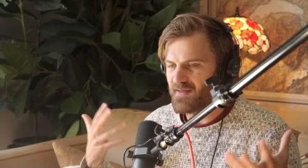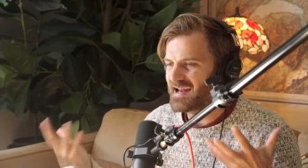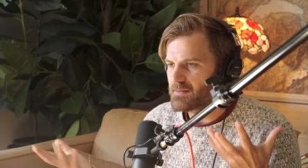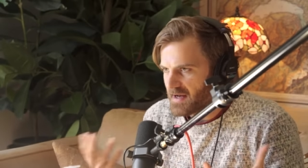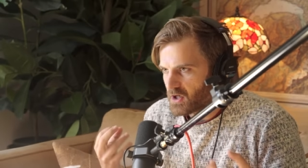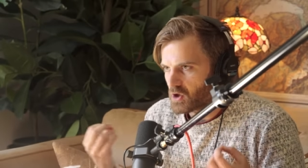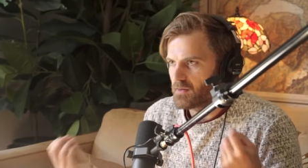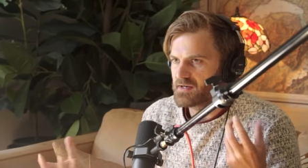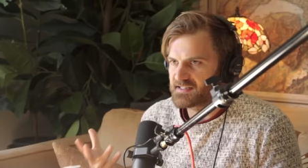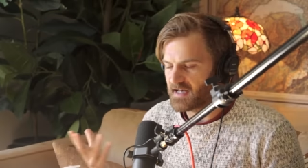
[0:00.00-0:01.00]

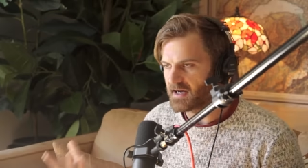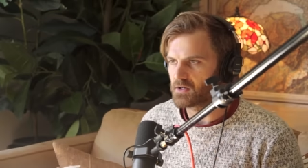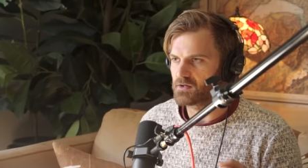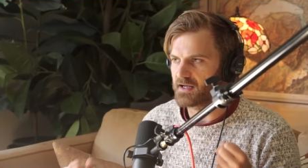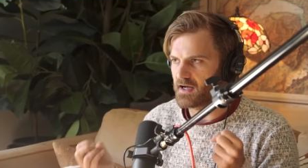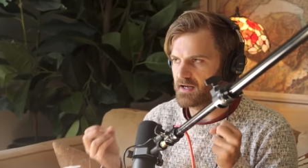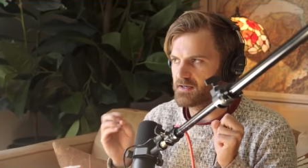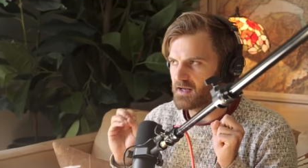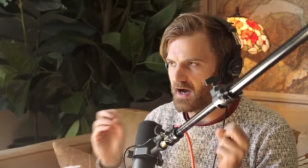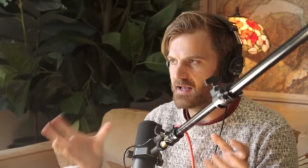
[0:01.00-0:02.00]
animator, I'm a designer. Like
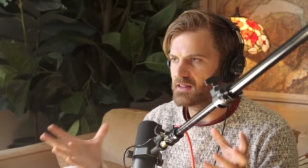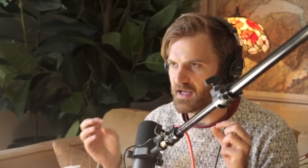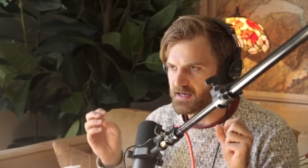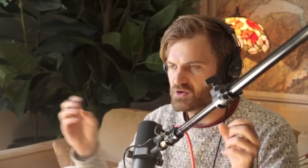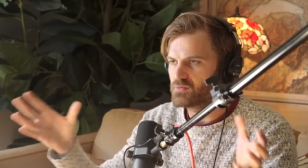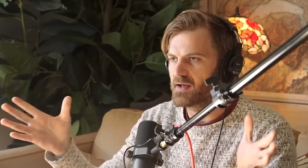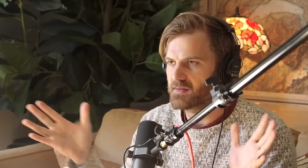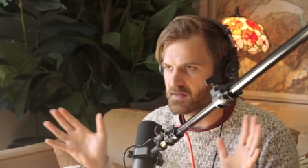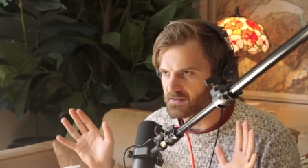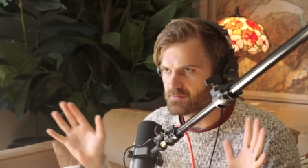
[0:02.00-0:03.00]
I I like to
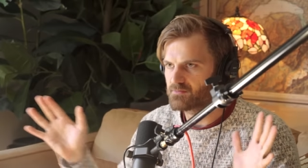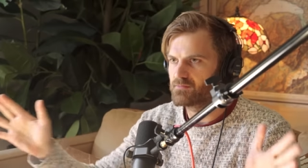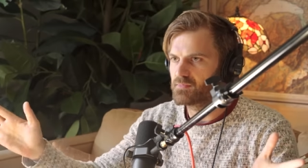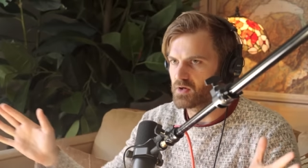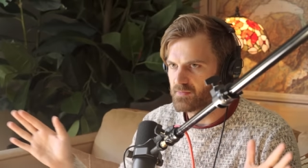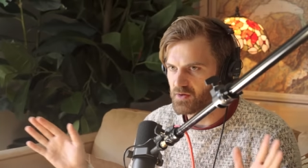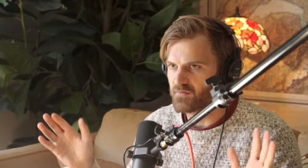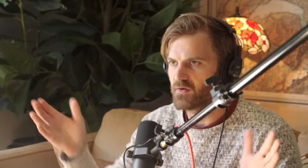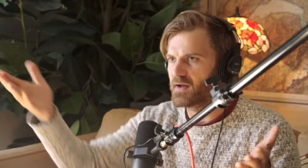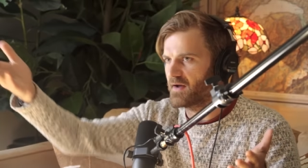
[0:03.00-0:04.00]
make things look
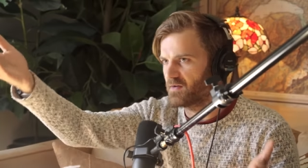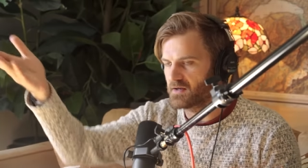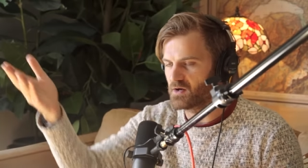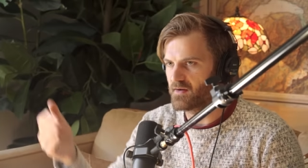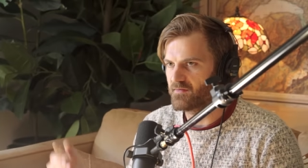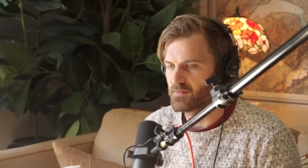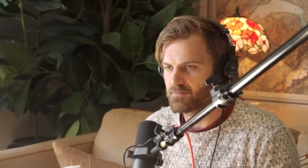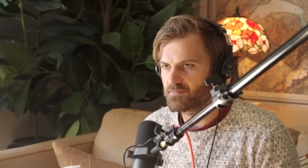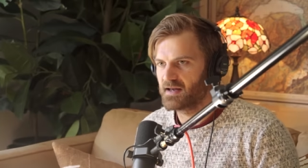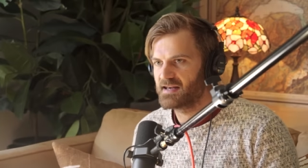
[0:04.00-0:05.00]
beautiful. We have a you know we have
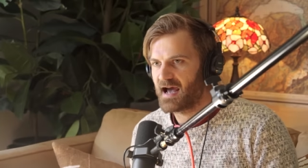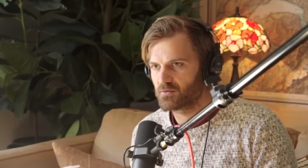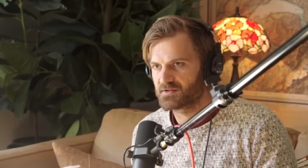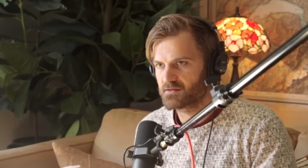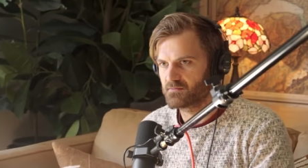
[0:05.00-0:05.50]
a in-house